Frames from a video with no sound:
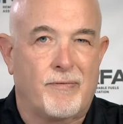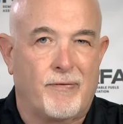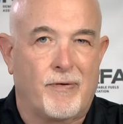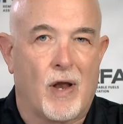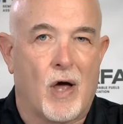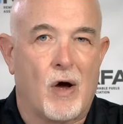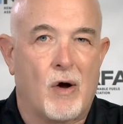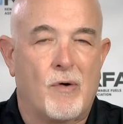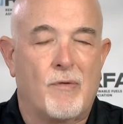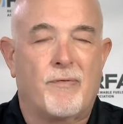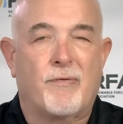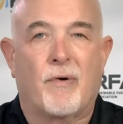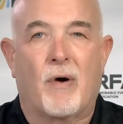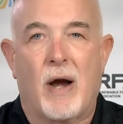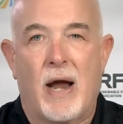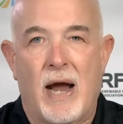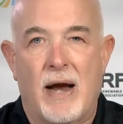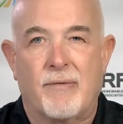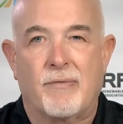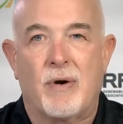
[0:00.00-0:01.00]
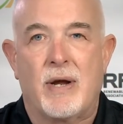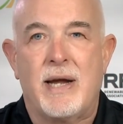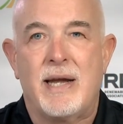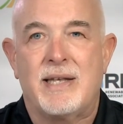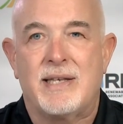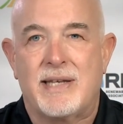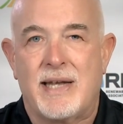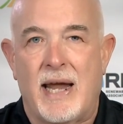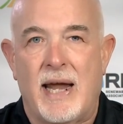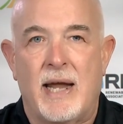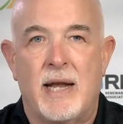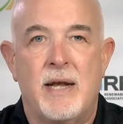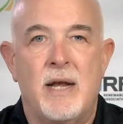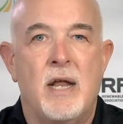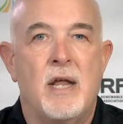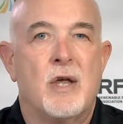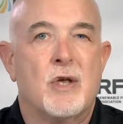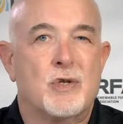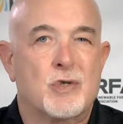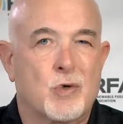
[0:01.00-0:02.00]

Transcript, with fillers: flow for every 10